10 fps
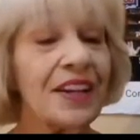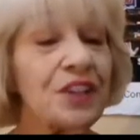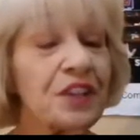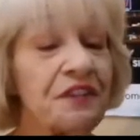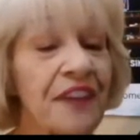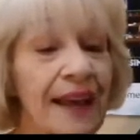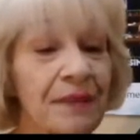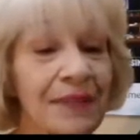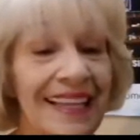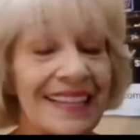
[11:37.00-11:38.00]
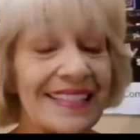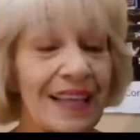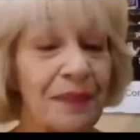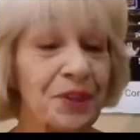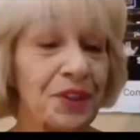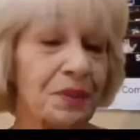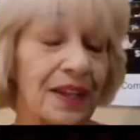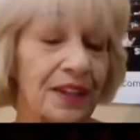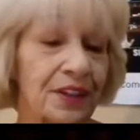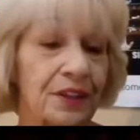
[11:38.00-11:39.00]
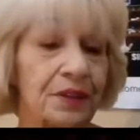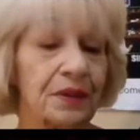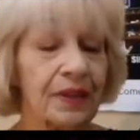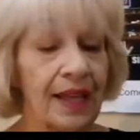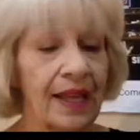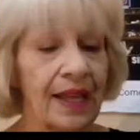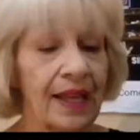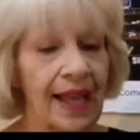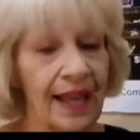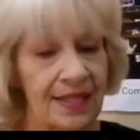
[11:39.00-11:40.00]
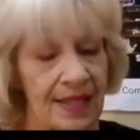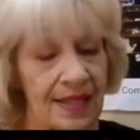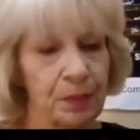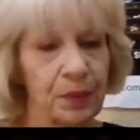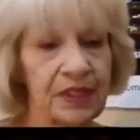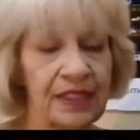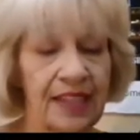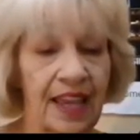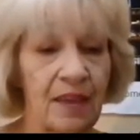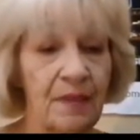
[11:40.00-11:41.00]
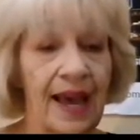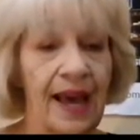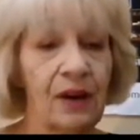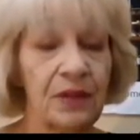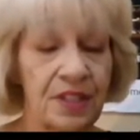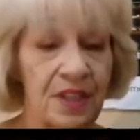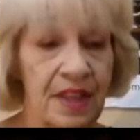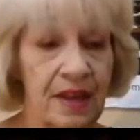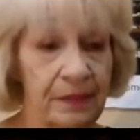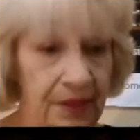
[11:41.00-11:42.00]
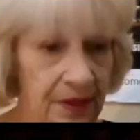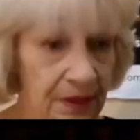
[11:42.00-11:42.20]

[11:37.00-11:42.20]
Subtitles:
did your family accept you when you at some point came out to them?